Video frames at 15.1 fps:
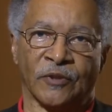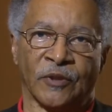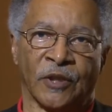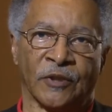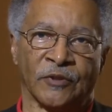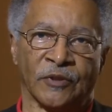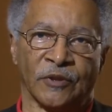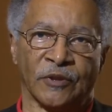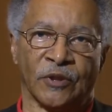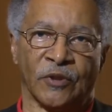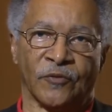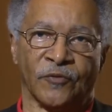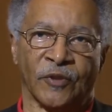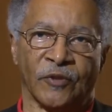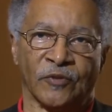constant in
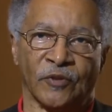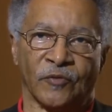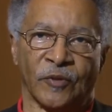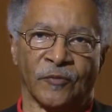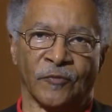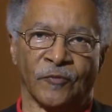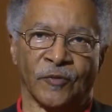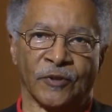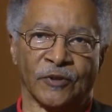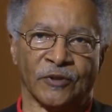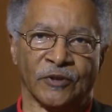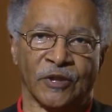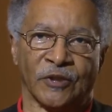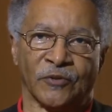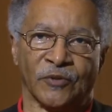all frames of reference, which
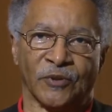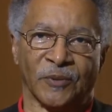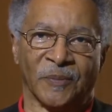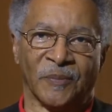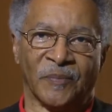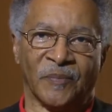is not true.